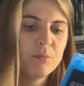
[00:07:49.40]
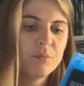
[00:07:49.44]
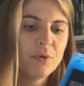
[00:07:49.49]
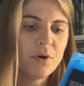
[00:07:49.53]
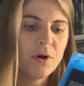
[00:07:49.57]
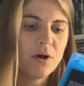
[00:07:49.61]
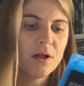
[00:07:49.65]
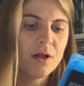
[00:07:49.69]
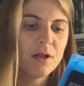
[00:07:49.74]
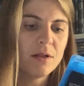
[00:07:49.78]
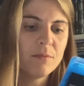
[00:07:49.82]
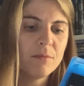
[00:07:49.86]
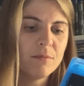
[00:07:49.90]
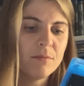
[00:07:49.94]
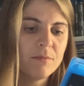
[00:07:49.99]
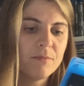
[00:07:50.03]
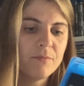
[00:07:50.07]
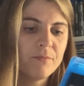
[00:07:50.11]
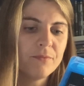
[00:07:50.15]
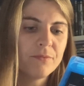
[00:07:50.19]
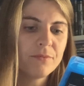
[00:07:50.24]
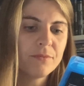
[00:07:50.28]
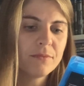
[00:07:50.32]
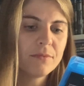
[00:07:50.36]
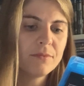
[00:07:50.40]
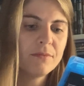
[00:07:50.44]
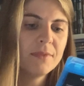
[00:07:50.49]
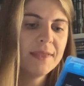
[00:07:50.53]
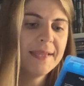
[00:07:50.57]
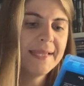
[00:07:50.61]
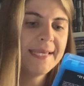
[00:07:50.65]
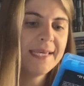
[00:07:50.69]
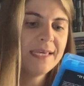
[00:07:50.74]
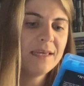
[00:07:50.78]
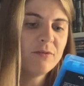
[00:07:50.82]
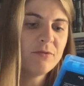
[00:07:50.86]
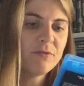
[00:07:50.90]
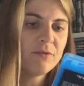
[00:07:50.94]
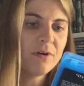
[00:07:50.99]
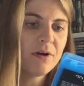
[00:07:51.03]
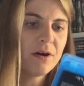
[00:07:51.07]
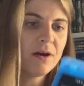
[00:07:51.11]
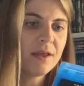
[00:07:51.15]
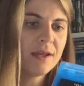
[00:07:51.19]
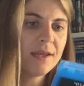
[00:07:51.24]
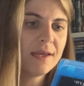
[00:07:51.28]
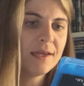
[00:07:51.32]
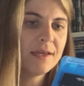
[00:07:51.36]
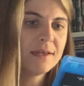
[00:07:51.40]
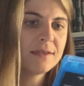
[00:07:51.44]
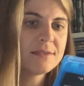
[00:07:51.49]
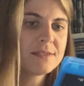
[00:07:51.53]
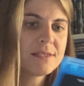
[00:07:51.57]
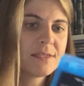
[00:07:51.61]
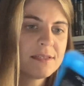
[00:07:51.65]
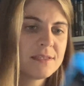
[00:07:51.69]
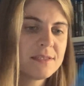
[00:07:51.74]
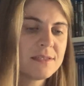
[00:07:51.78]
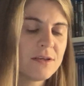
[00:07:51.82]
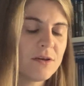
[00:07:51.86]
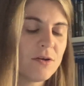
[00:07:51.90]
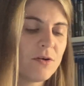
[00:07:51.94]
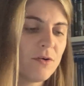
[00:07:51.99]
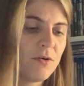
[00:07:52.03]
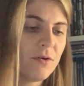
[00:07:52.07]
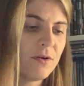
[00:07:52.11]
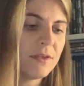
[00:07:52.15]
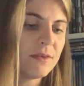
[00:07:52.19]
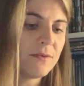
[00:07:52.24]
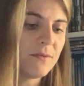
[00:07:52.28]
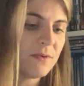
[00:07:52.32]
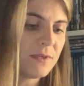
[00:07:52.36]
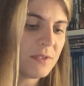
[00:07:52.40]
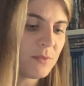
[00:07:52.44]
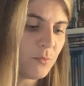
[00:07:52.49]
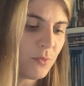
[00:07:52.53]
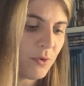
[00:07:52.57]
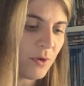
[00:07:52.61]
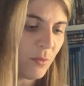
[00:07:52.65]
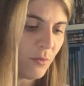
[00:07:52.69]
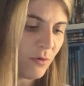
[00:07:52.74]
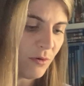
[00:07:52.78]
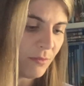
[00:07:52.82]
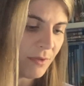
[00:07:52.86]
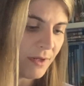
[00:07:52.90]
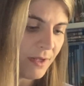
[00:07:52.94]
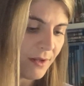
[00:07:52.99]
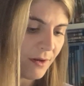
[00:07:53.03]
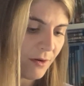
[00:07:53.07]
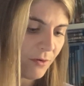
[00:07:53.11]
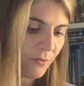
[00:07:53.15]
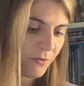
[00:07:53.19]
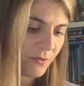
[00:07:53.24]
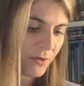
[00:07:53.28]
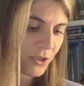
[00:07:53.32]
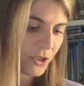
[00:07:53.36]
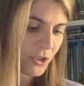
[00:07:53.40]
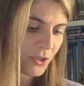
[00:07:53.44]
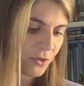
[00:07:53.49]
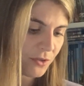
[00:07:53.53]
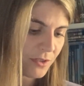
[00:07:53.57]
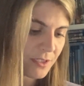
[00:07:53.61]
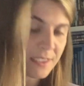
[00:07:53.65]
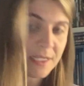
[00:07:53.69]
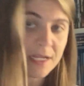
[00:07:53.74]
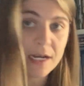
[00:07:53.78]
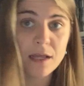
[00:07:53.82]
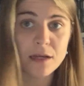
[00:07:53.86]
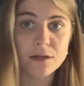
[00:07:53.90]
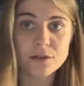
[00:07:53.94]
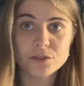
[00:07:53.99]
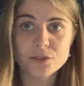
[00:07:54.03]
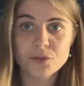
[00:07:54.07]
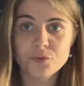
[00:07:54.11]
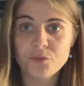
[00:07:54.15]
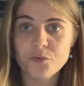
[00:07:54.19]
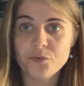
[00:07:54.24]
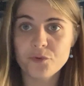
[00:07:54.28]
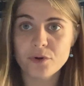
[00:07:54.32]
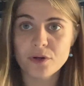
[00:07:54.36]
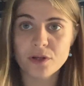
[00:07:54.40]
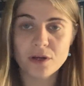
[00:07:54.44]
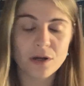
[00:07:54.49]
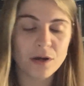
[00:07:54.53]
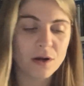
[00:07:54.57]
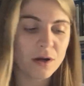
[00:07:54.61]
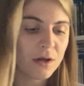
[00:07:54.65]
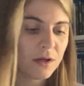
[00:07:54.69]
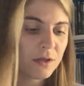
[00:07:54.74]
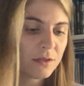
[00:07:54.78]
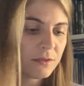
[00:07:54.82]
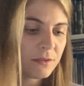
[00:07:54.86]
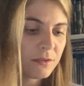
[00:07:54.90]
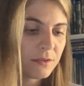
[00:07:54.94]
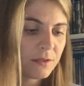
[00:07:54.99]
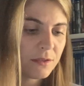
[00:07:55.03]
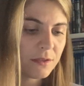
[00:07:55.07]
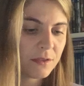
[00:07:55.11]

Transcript: palm leaf on it, so it was probably an official selection for the Cannes